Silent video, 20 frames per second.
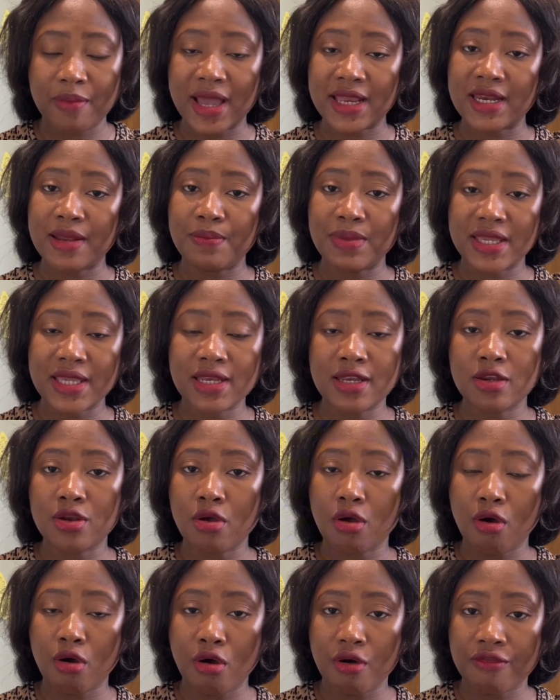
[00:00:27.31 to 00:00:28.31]
the beginning
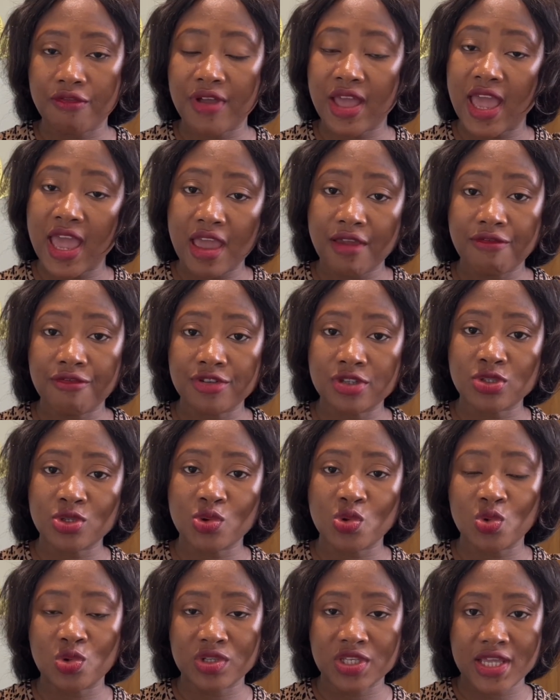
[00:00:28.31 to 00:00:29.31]
of every
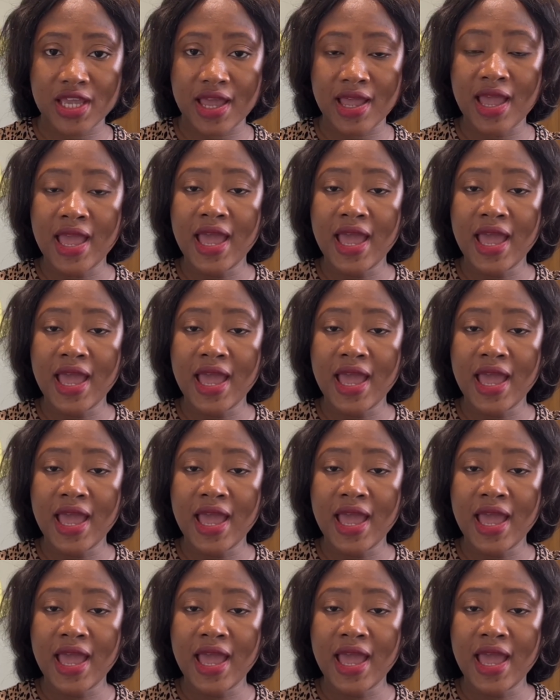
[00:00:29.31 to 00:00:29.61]
school year.